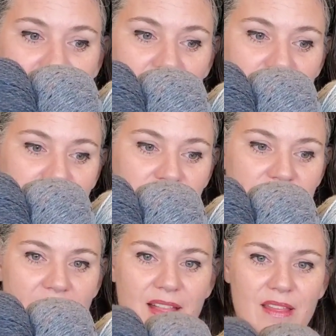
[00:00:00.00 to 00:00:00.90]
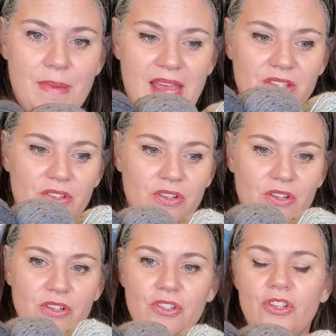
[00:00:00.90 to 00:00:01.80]
colors,
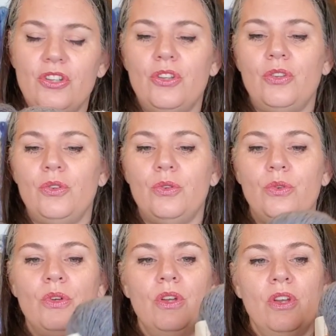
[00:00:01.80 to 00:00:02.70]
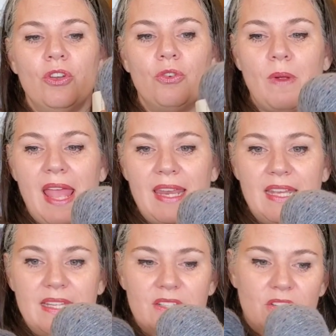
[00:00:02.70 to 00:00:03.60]
alabaster to
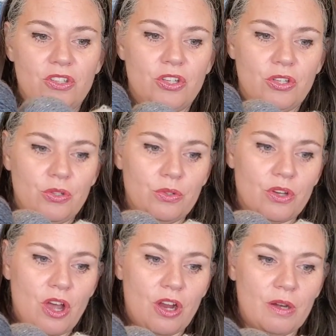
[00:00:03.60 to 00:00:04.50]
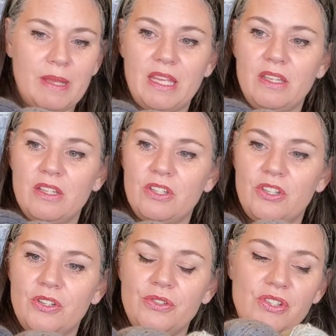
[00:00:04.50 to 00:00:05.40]
granite to carbon
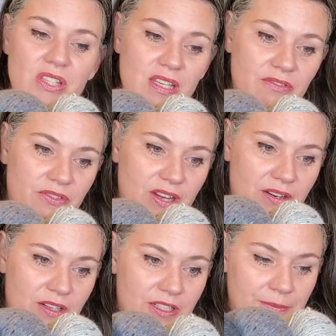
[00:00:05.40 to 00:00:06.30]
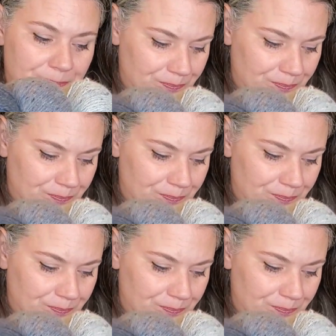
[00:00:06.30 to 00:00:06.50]
to Seafarer.